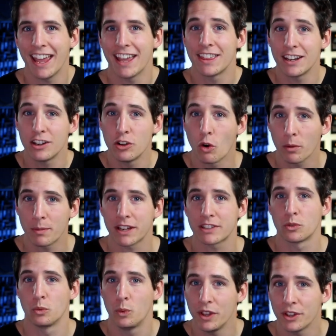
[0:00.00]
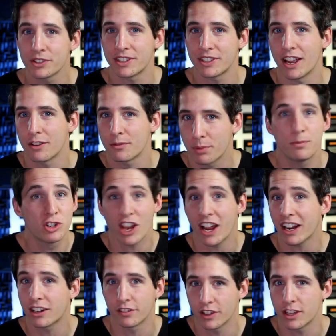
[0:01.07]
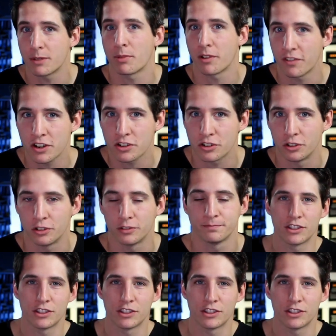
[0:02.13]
and then your mix will sound objectively professional.